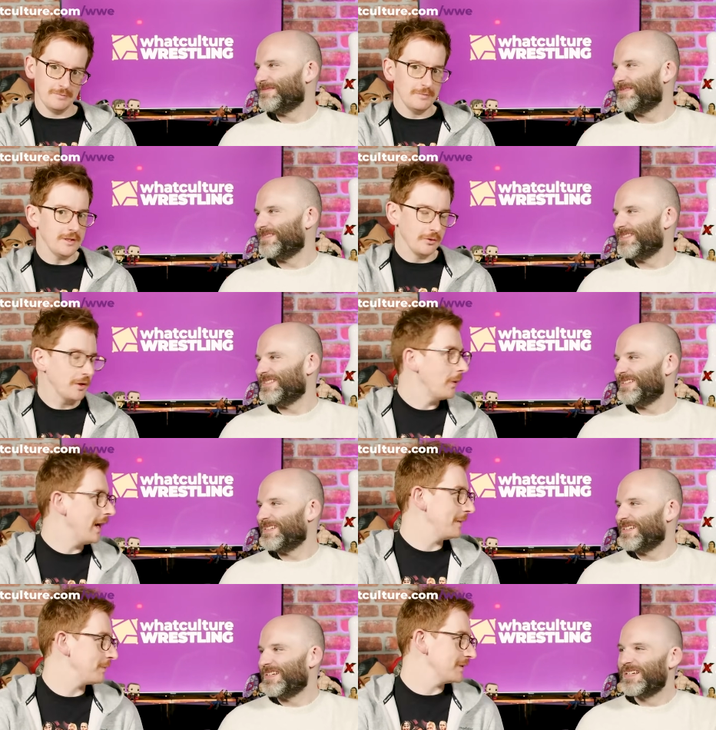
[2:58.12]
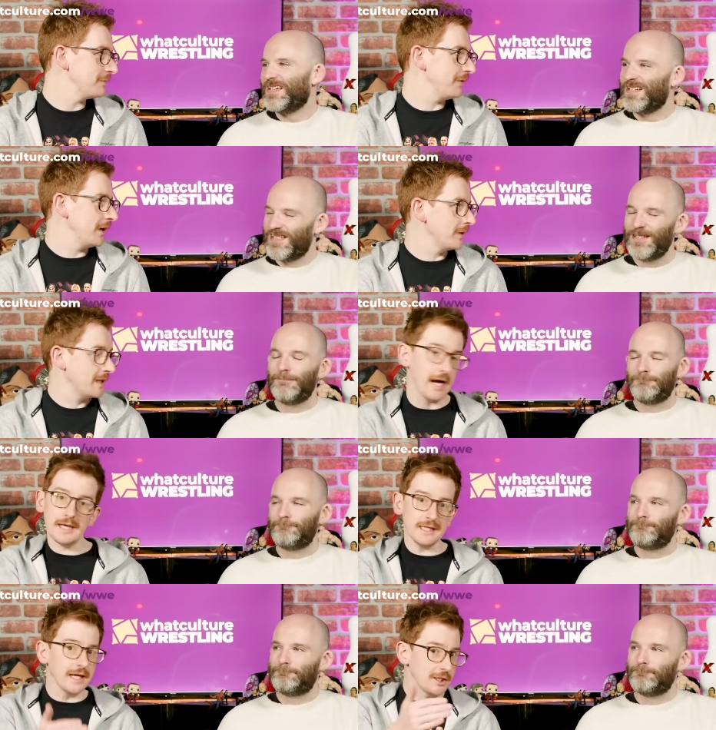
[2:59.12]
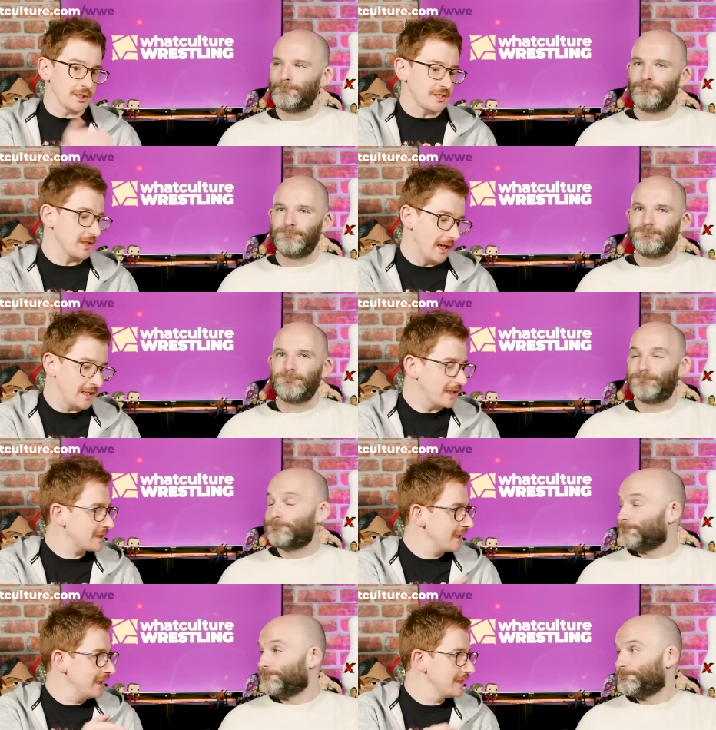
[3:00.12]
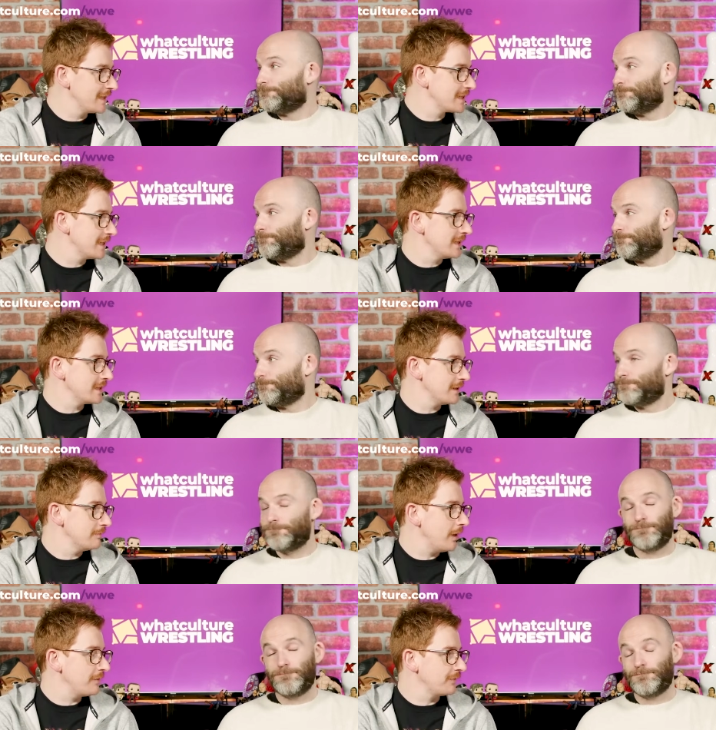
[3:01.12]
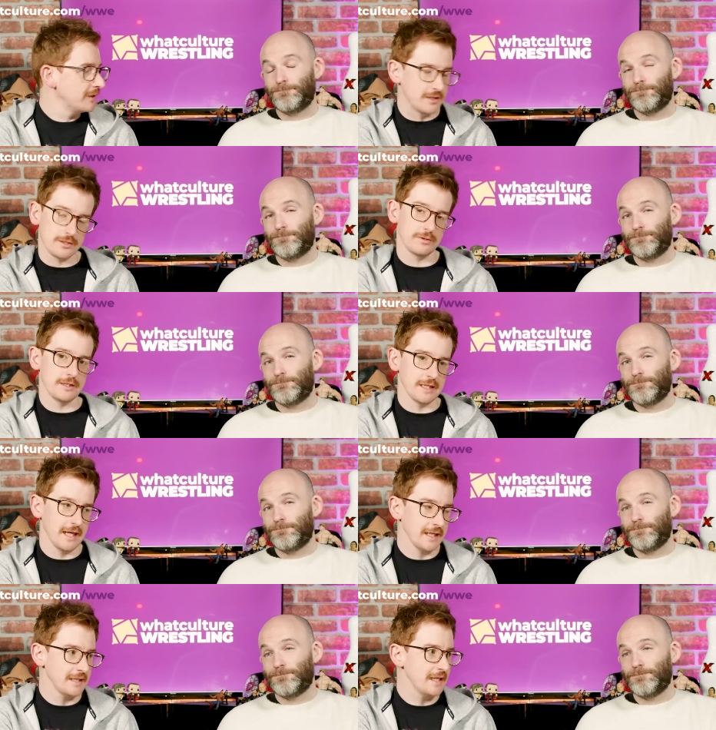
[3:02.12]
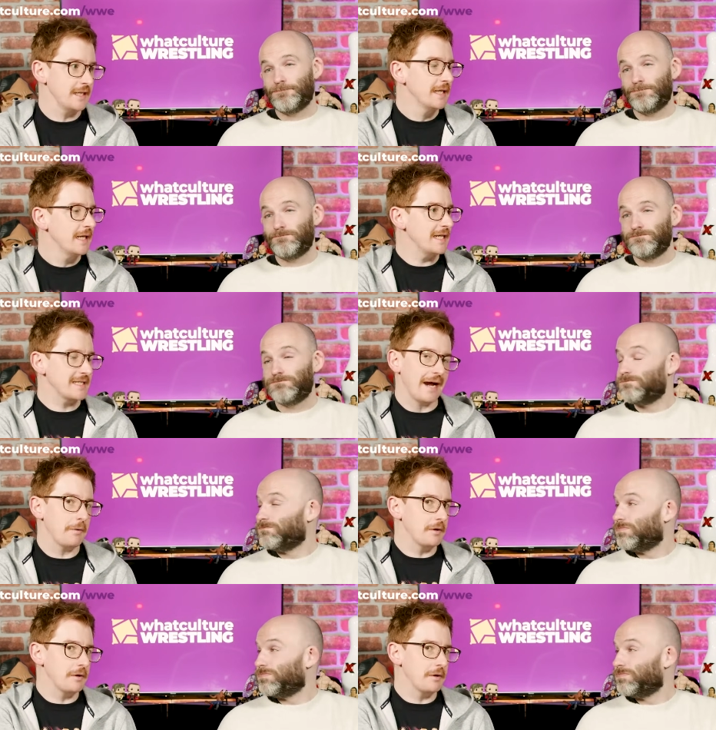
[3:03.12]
Speaker 1: we all know what happened following that. I think a good sign actually leads into, into my first story today, Andy, is how